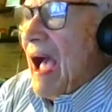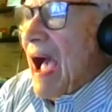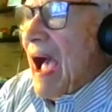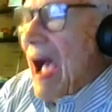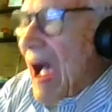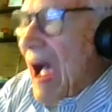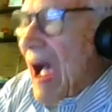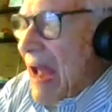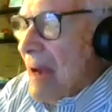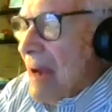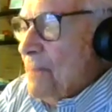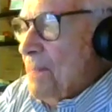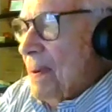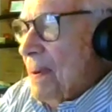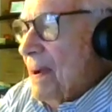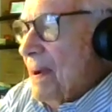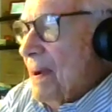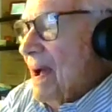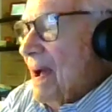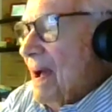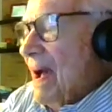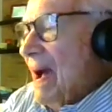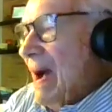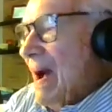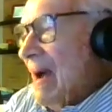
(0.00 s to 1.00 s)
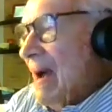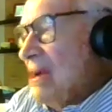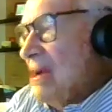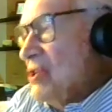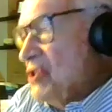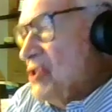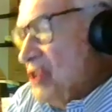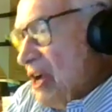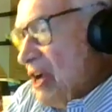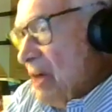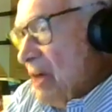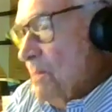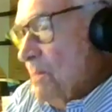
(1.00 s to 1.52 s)
Alp and
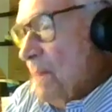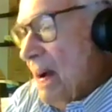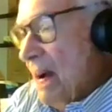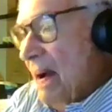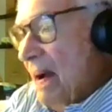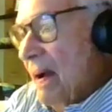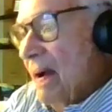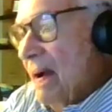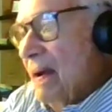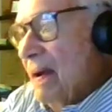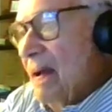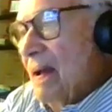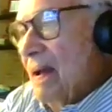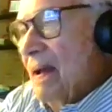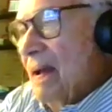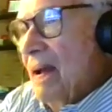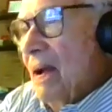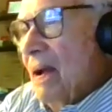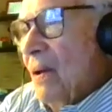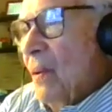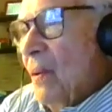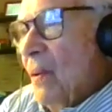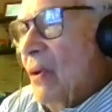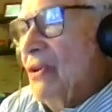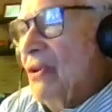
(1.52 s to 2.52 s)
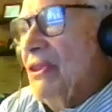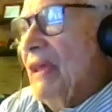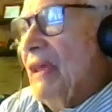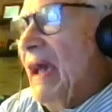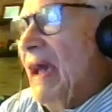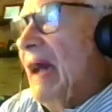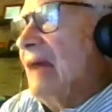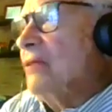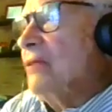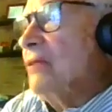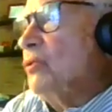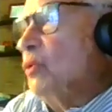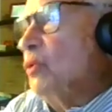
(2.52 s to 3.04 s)
Shilpa what they
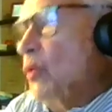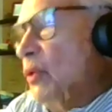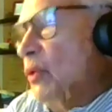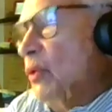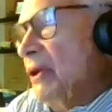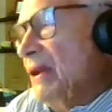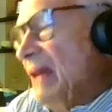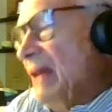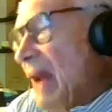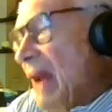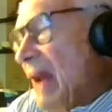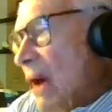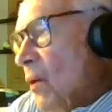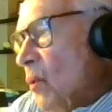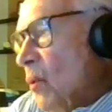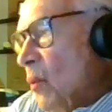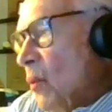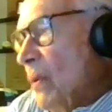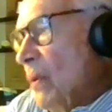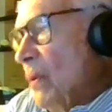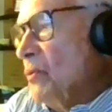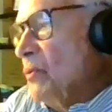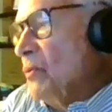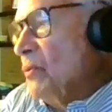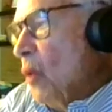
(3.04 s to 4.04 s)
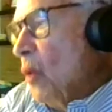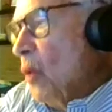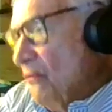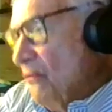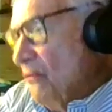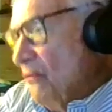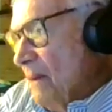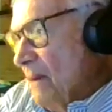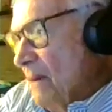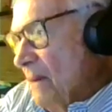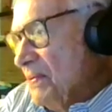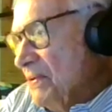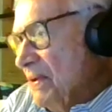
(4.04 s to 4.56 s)
are doing now with
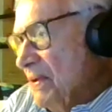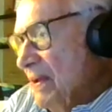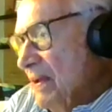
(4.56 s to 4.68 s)
WOFAPS.